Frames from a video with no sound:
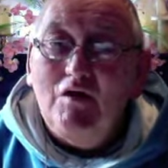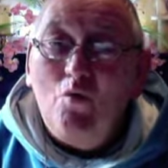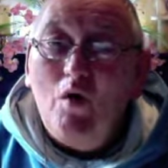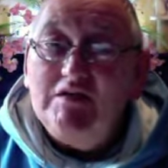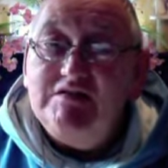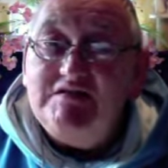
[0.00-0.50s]

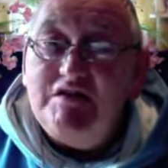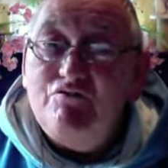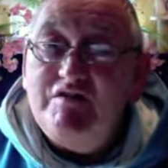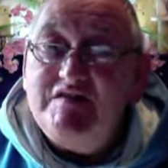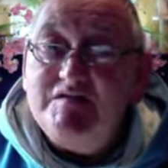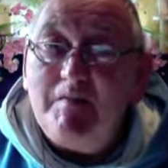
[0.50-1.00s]
whilst he
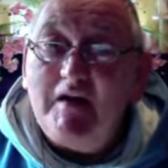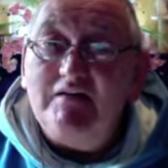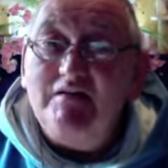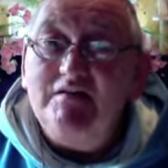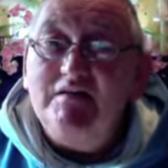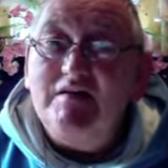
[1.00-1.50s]

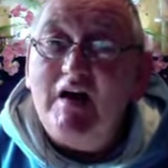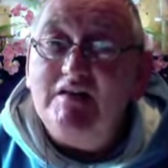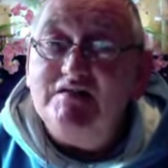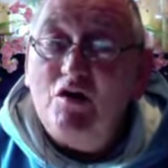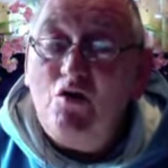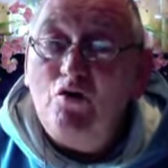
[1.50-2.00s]
respected it
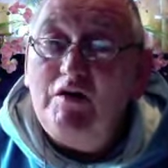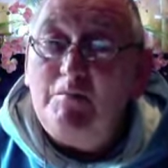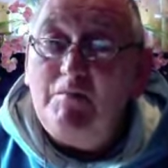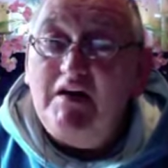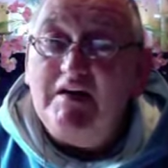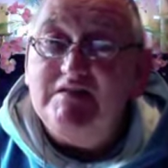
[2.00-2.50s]
as a holy
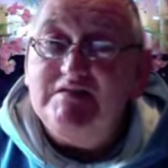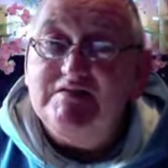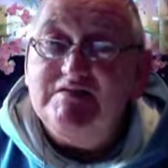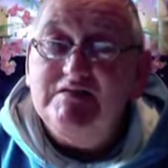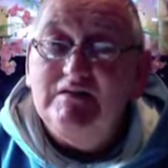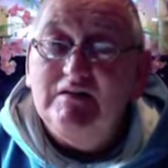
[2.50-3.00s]
place.